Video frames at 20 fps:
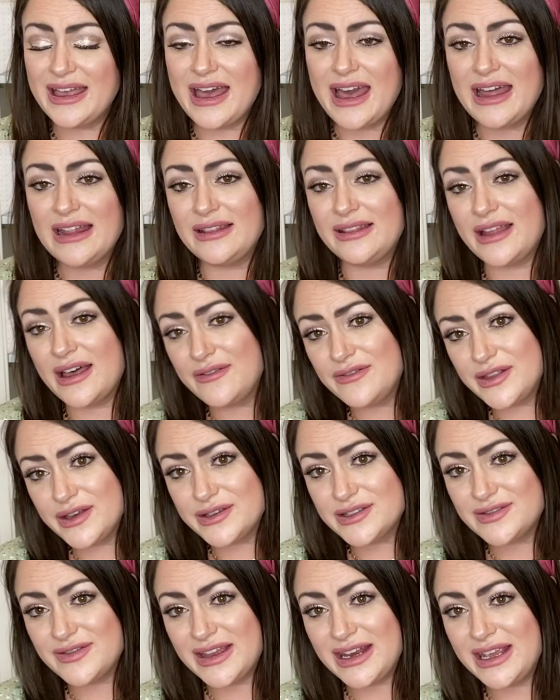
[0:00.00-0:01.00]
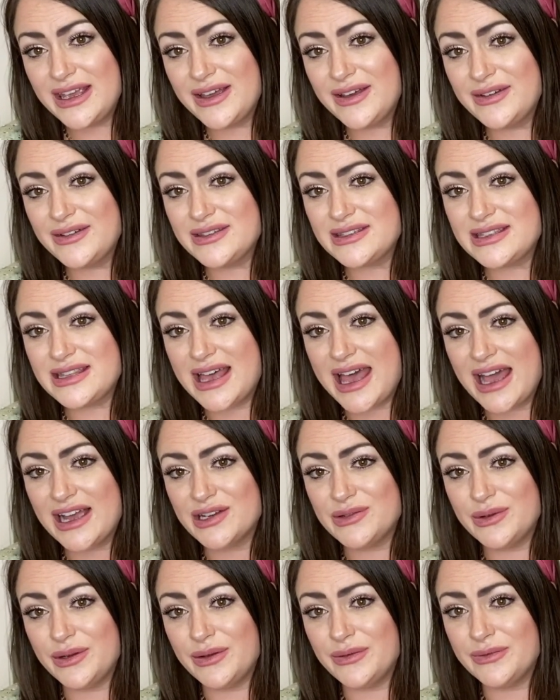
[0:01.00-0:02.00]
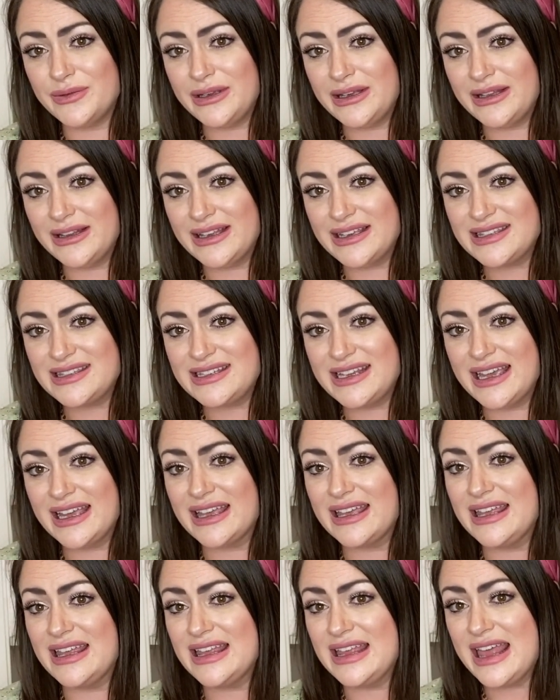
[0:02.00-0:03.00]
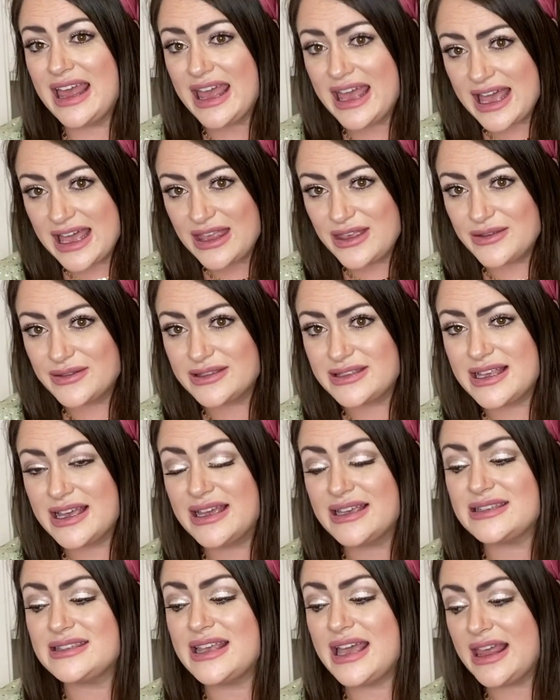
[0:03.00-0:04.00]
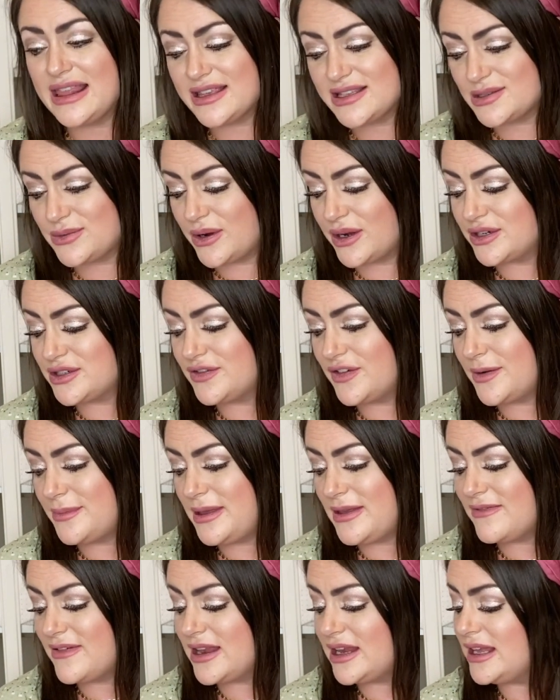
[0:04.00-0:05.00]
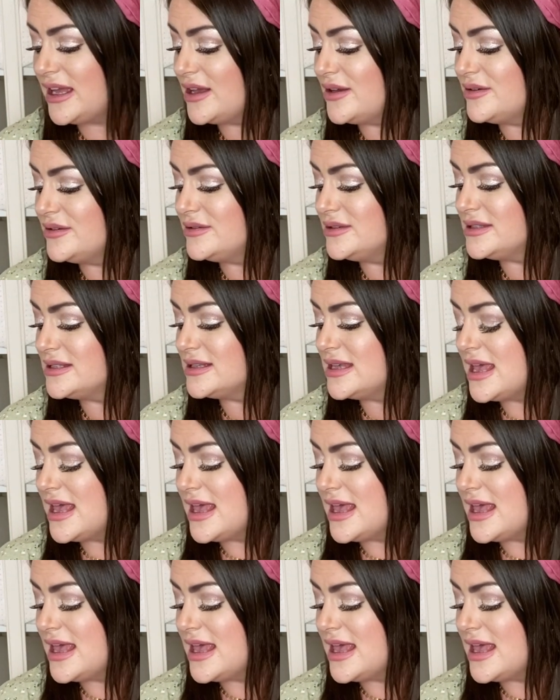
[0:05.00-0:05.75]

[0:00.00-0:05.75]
I love those videos, the actual realistic, hey, I used this, hey, this worked for me videos.